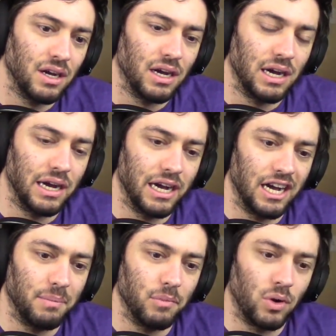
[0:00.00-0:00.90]

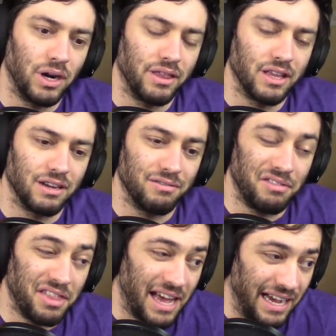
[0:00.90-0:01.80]
or anything
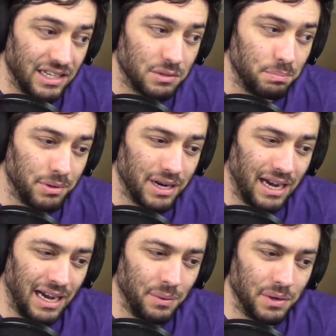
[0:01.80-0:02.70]
of that. But
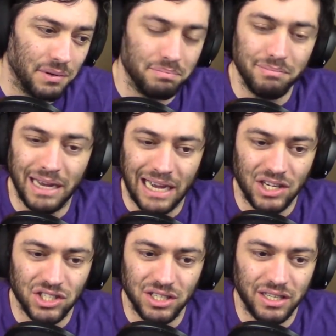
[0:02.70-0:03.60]
I would
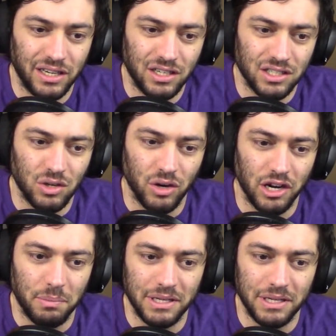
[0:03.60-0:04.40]
imagine there's going to be